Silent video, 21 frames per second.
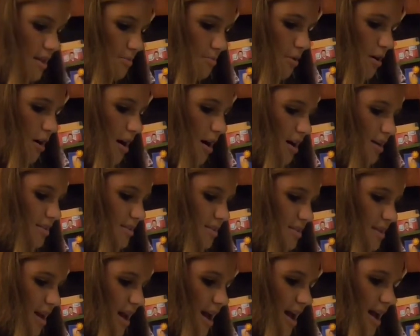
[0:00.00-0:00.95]
the
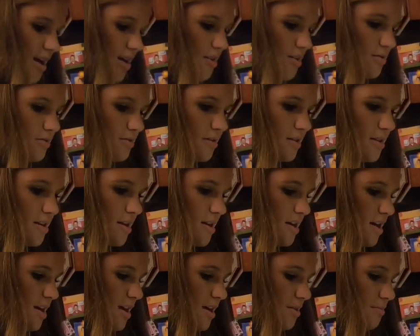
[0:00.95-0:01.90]
pasta out
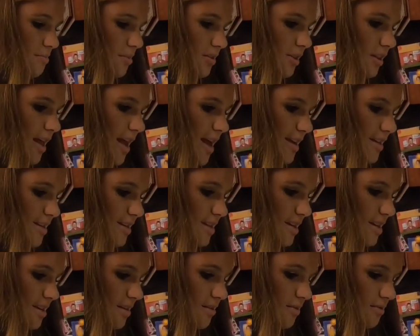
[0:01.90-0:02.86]
and plate
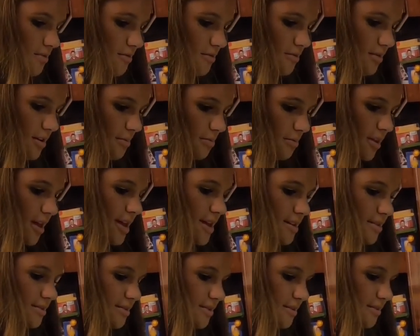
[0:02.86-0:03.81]
it on a plate.